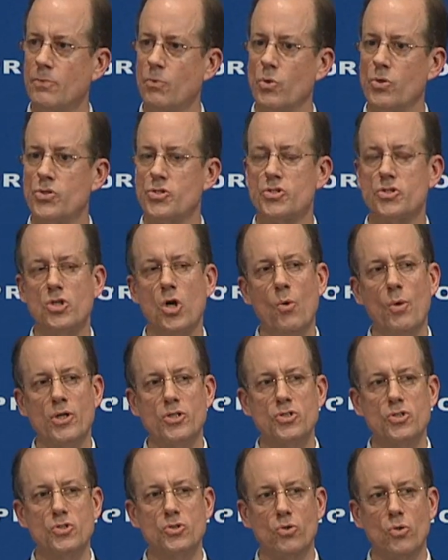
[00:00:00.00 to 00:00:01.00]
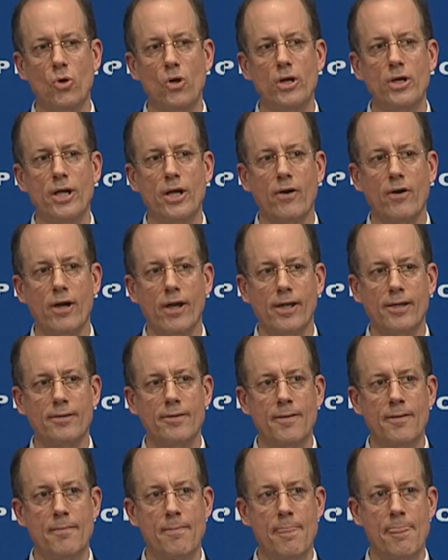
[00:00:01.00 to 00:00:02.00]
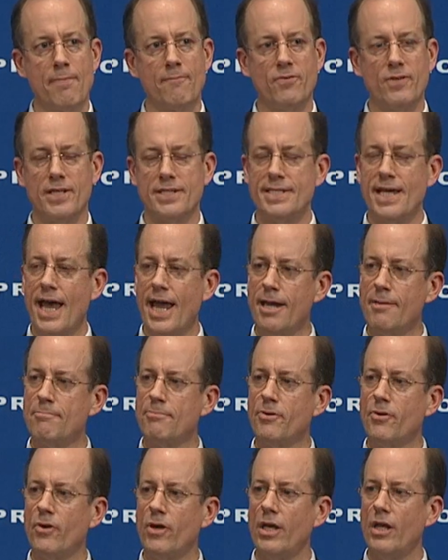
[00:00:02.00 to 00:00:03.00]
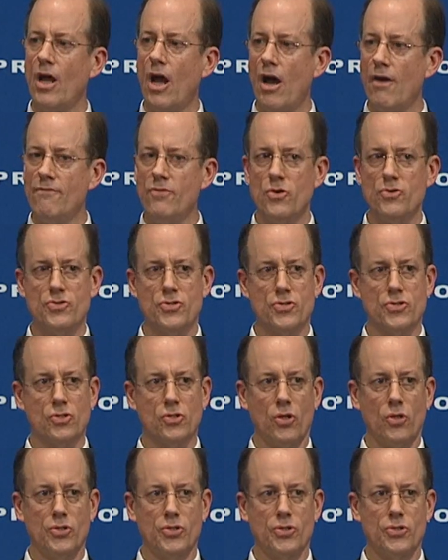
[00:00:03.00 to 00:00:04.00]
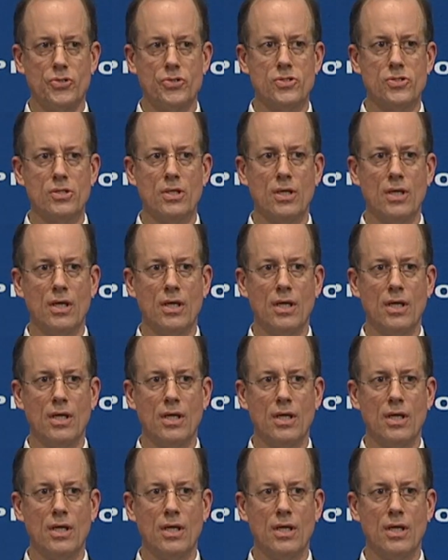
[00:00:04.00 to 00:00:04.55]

were so extraordinary for the time period of those disclosures